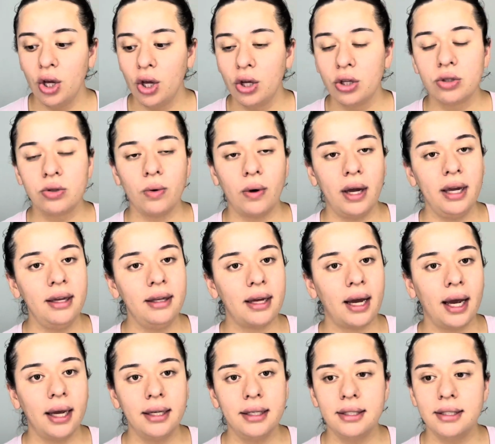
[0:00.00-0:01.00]
So I
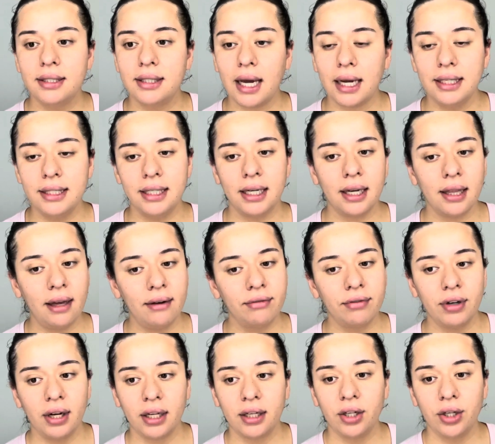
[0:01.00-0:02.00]
did that for
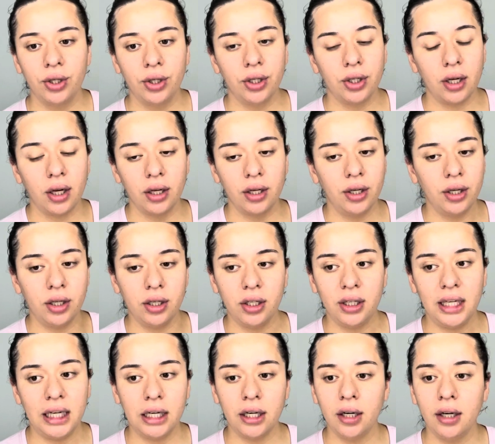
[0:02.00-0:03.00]
like a good
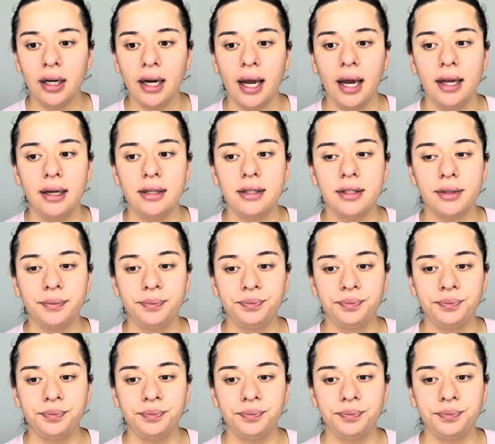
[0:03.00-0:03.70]
year, and